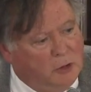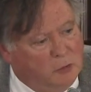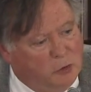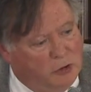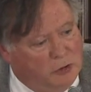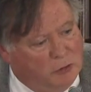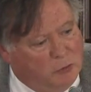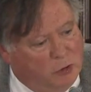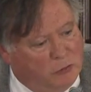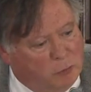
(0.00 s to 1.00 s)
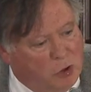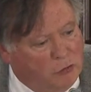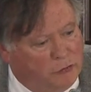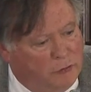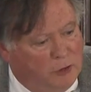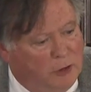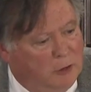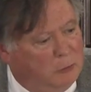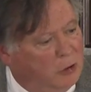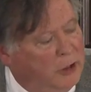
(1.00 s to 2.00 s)
with, with most
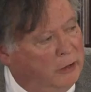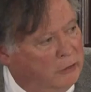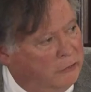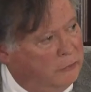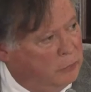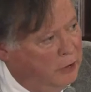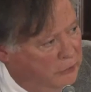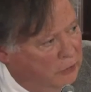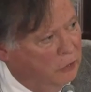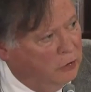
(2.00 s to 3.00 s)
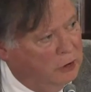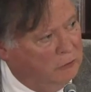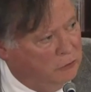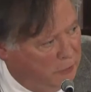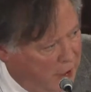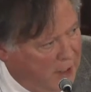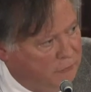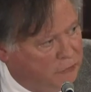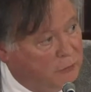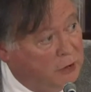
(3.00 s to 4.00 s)
players, right, they're looking to
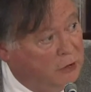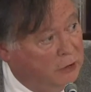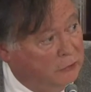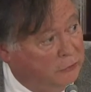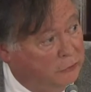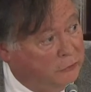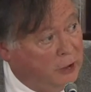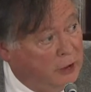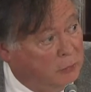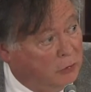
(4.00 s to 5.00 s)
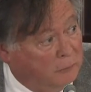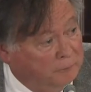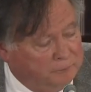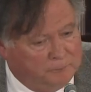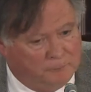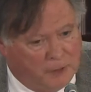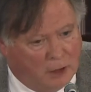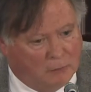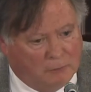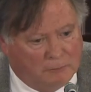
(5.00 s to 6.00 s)
have something that is sustainable.
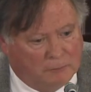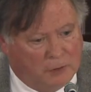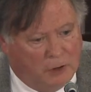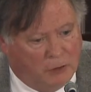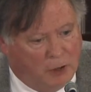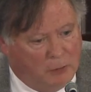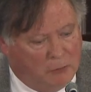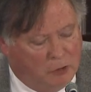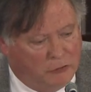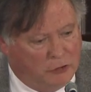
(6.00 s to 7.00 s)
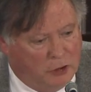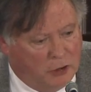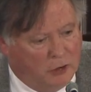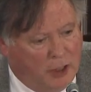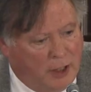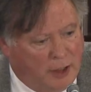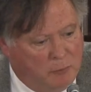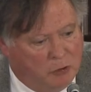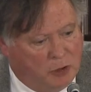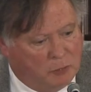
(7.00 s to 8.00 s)
Now, you know, I mean, as a young lad,
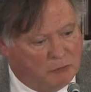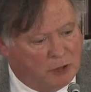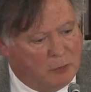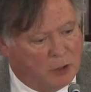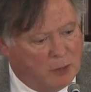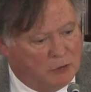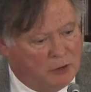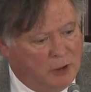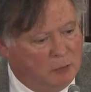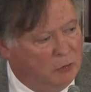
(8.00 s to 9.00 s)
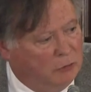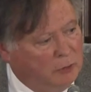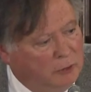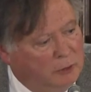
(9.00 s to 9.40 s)
I put up a fiber optic cable